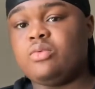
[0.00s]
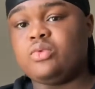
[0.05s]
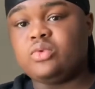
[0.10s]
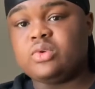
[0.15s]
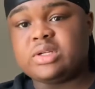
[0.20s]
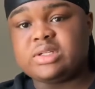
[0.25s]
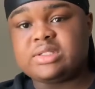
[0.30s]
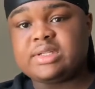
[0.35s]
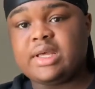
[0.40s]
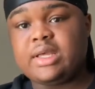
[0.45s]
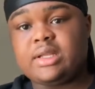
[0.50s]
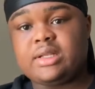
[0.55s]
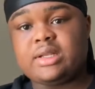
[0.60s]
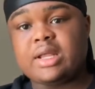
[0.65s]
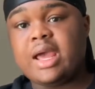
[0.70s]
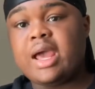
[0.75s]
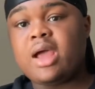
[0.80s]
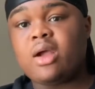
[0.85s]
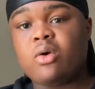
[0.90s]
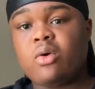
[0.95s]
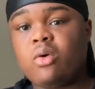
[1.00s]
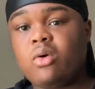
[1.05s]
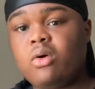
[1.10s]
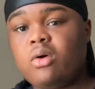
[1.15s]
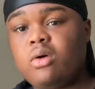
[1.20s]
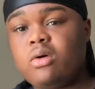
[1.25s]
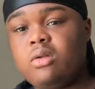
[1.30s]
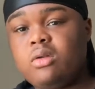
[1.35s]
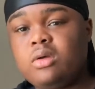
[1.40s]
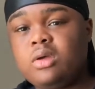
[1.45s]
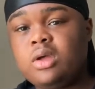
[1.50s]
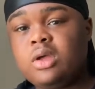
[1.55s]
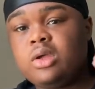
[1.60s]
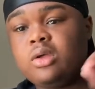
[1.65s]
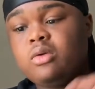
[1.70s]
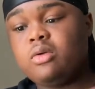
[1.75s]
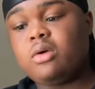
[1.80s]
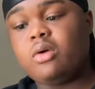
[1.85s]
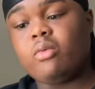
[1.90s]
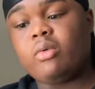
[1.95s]
You can take the alcohol,
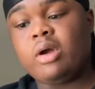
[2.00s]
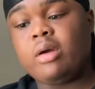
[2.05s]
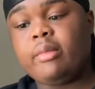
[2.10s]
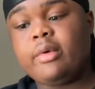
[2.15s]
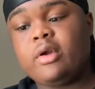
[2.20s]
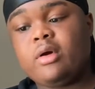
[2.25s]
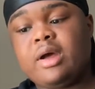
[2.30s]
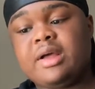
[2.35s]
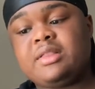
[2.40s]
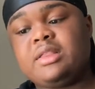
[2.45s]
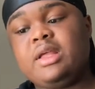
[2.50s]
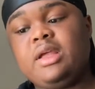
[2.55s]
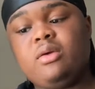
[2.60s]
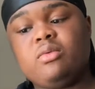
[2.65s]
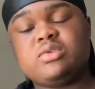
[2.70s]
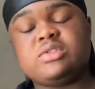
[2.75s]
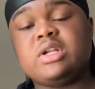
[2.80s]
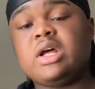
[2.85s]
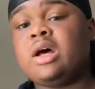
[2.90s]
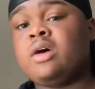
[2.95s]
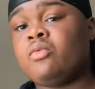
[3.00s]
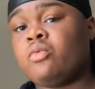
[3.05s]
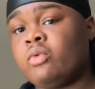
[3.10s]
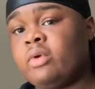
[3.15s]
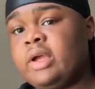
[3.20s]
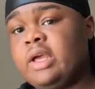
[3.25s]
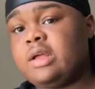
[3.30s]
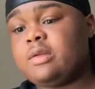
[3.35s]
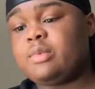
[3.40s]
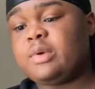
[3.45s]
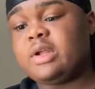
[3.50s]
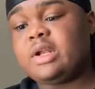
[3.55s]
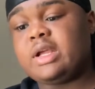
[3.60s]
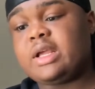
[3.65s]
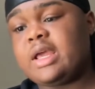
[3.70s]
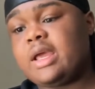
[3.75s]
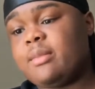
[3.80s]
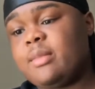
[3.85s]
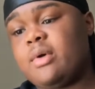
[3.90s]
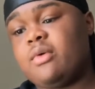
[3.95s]
you can rub it on. I think it was the red pair that
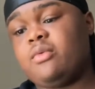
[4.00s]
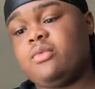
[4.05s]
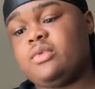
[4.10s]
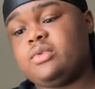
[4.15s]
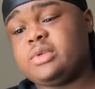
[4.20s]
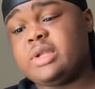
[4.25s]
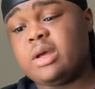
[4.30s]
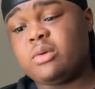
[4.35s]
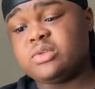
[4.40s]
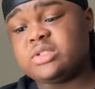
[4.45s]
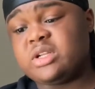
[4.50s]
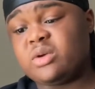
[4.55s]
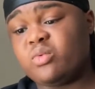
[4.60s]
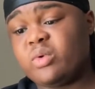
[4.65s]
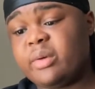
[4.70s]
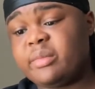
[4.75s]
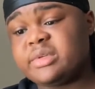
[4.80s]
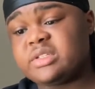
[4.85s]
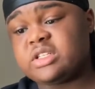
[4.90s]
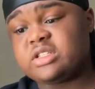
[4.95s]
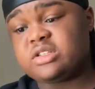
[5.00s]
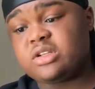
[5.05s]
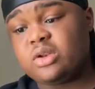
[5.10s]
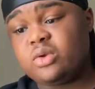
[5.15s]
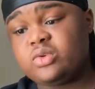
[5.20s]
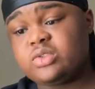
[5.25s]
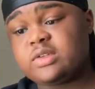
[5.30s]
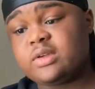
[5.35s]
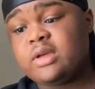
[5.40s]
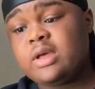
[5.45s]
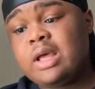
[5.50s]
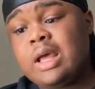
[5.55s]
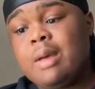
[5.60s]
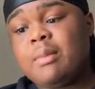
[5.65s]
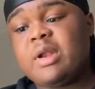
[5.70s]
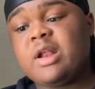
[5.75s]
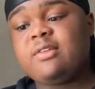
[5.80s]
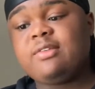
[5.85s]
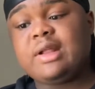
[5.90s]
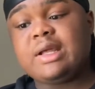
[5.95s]
came out. That was the women's exclusive.
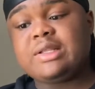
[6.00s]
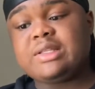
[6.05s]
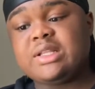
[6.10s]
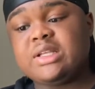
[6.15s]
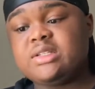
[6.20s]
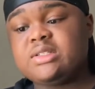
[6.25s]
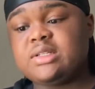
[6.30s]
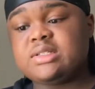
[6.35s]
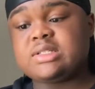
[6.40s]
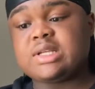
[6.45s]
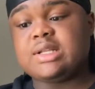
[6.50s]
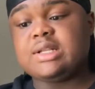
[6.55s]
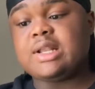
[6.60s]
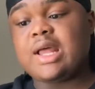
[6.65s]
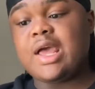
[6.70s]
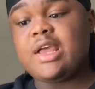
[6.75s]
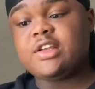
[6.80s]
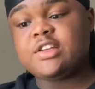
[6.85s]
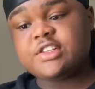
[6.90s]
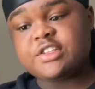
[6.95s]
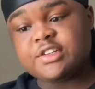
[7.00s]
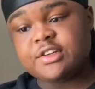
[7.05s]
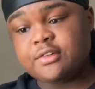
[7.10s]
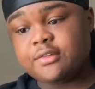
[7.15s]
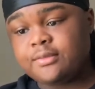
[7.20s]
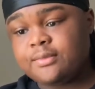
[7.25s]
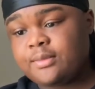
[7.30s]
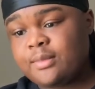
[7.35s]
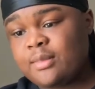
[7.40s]
But I feel like this is a nice shoe.